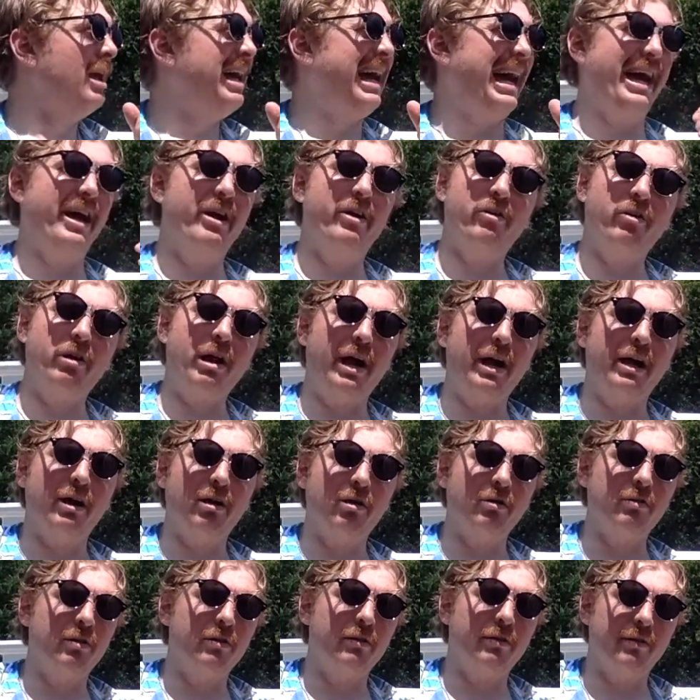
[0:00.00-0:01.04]
I
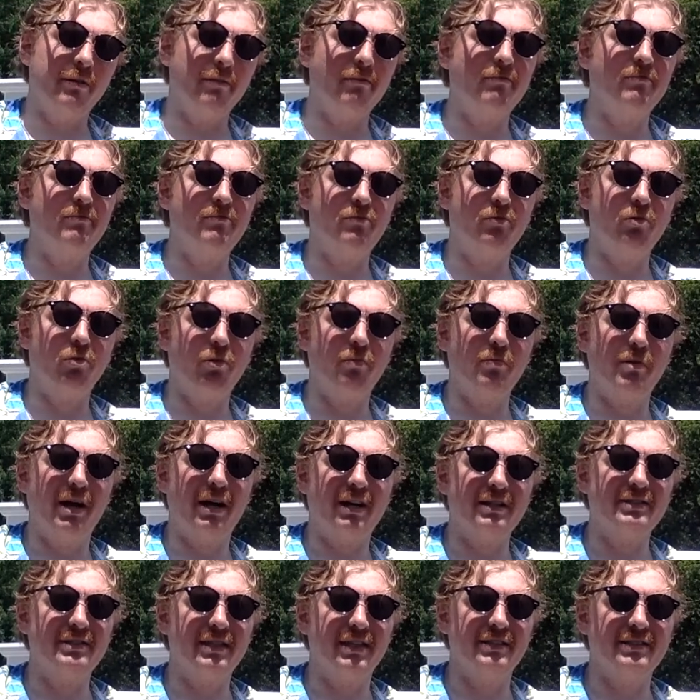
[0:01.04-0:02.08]
own the full
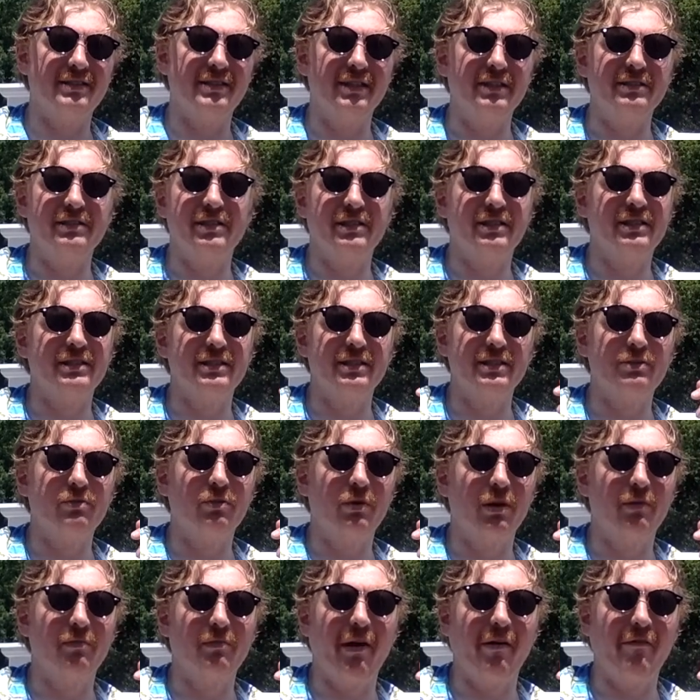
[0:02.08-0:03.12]
box set season because it's one
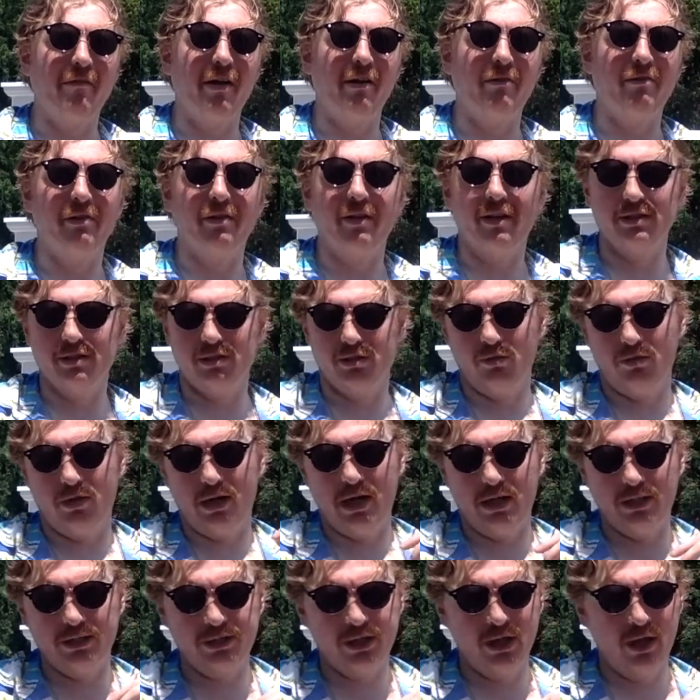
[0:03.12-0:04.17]
of my favorite things to
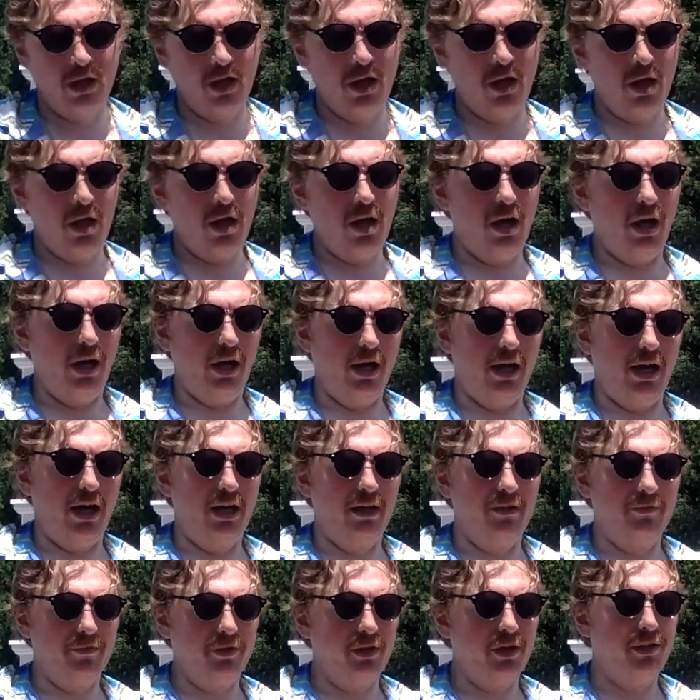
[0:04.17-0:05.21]
watch.
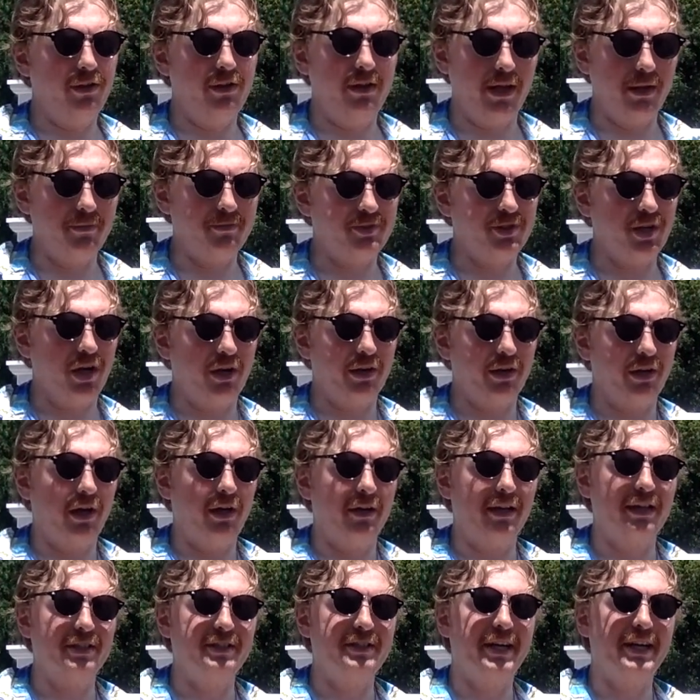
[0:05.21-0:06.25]
Good theme song and all
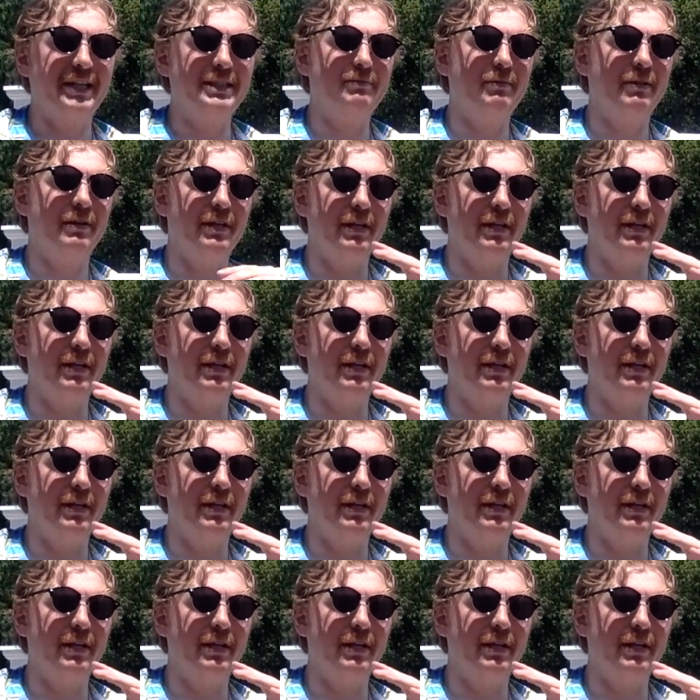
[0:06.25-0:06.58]
that jazz. But